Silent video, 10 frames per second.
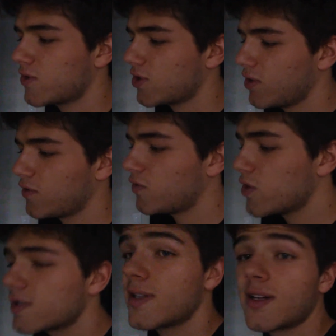So the
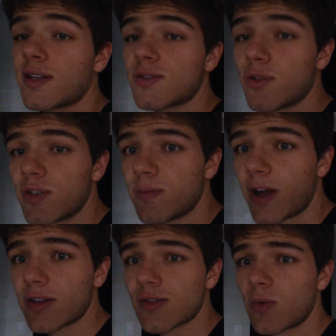first thing I told you
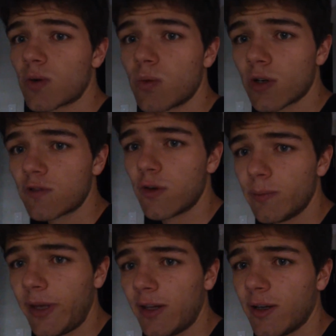about is what worked for
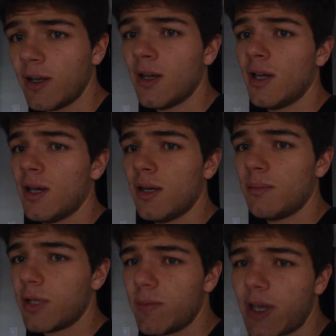me,
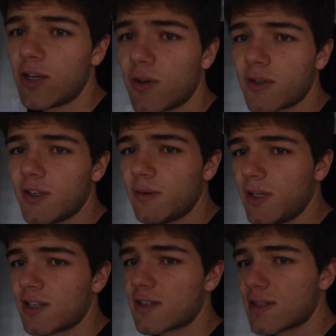but it may not
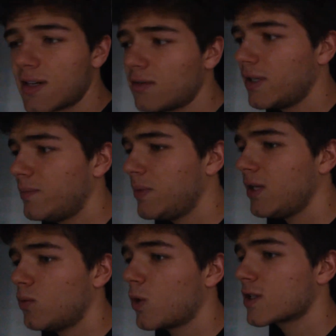necessarily
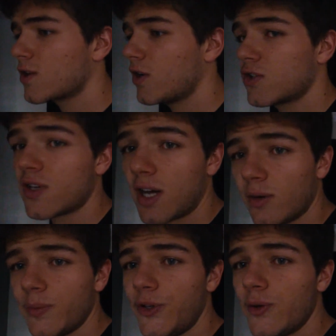be what's going to
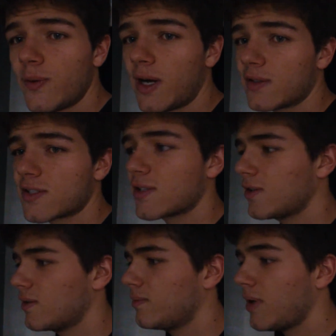help you out.
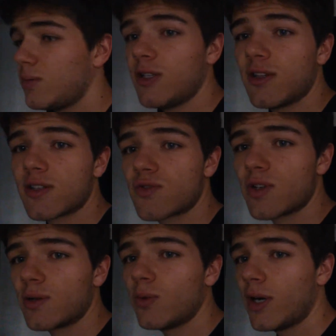So maybe this
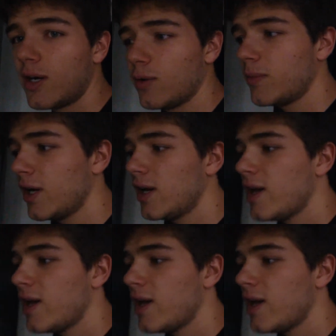trick will help.